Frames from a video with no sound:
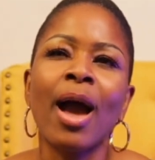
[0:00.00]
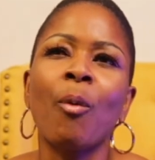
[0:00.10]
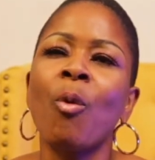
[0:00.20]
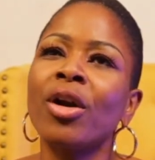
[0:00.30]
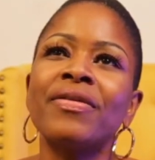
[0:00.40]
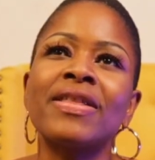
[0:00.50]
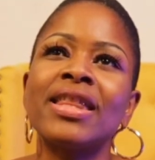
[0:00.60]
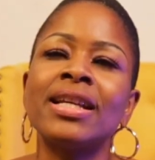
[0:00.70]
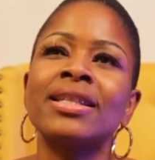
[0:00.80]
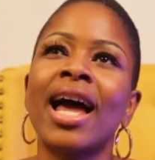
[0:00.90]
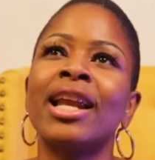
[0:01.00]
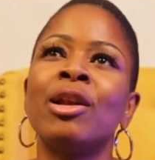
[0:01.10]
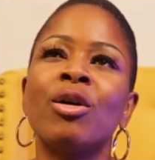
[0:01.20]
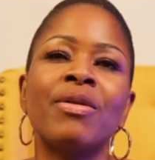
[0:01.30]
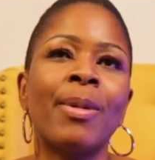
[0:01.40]
One of the things I
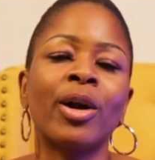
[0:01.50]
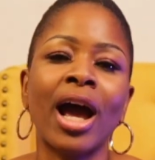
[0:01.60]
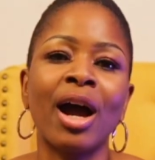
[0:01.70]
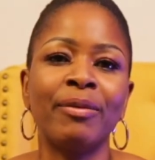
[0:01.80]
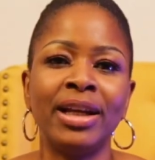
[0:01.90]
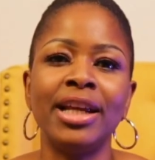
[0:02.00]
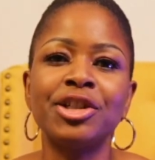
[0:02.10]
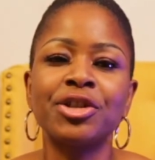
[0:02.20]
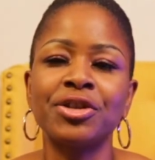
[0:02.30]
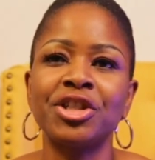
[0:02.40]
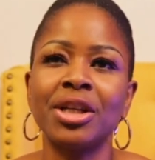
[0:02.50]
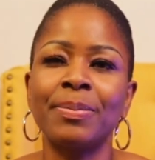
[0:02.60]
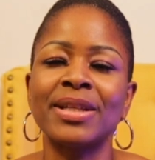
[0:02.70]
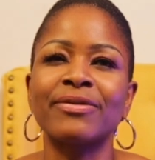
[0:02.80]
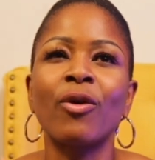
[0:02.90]
love about our
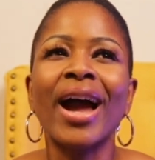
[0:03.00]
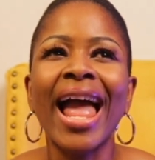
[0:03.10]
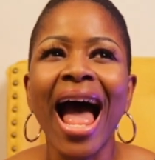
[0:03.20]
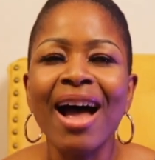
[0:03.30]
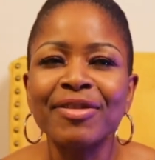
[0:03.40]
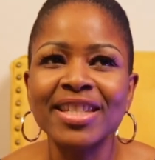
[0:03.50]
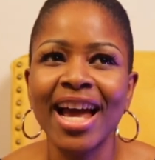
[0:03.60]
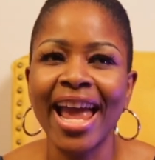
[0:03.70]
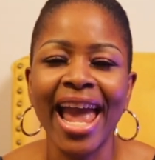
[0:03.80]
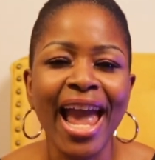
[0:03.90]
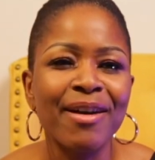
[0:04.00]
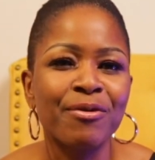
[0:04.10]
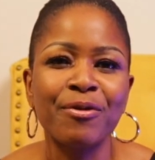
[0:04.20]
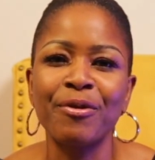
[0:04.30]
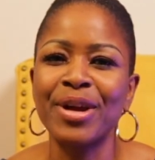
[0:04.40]
relationship is for after
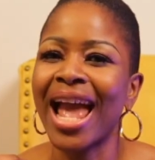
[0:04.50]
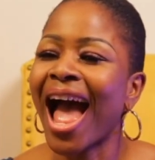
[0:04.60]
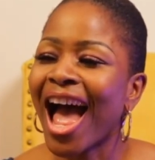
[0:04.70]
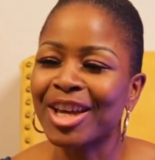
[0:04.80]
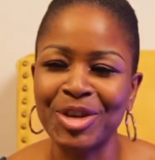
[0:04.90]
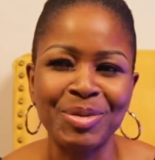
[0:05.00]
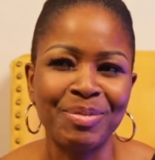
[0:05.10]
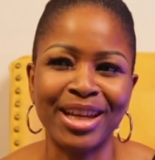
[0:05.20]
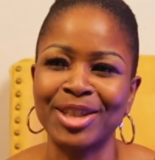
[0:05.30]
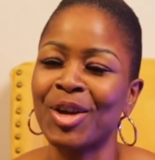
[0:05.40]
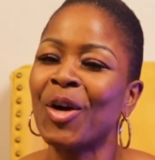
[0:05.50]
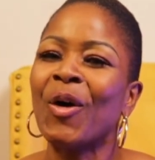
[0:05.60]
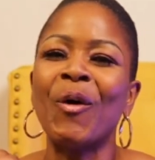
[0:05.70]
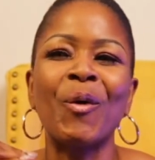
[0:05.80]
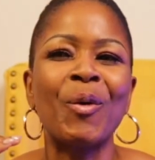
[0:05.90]
every argument
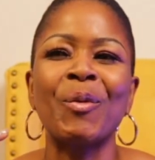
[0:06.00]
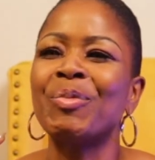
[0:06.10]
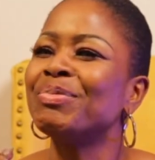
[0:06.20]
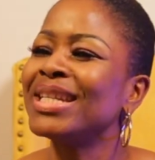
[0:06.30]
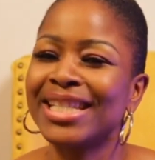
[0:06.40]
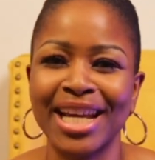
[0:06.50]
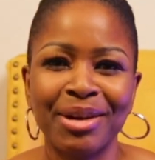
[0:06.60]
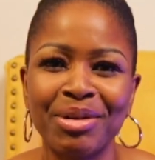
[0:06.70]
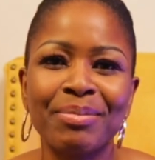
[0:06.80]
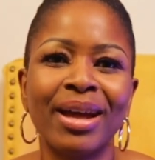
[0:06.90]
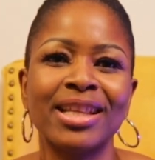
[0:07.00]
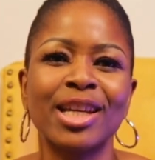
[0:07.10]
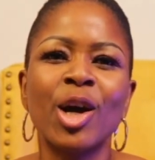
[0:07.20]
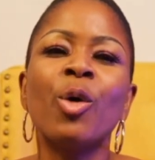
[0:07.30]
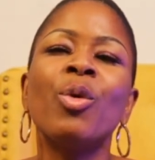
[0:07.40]
or disagreement,
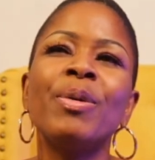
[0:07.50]
we